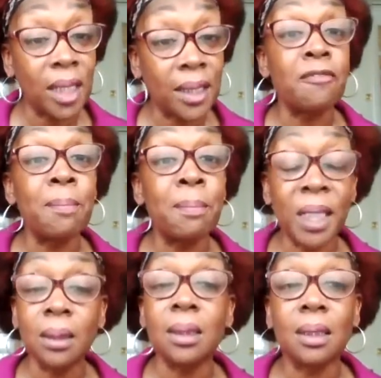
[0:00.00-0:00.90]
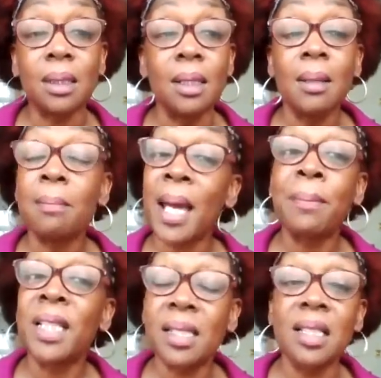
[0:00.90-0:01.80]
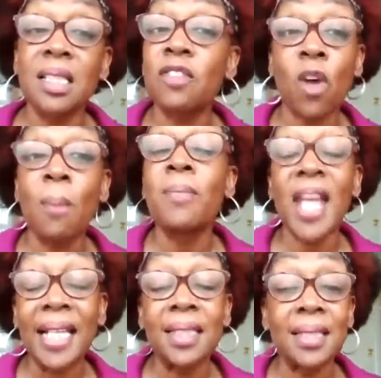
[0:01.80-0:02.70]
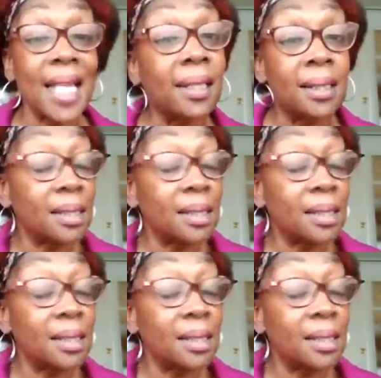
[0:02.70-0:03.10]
And I've built my business from that stand,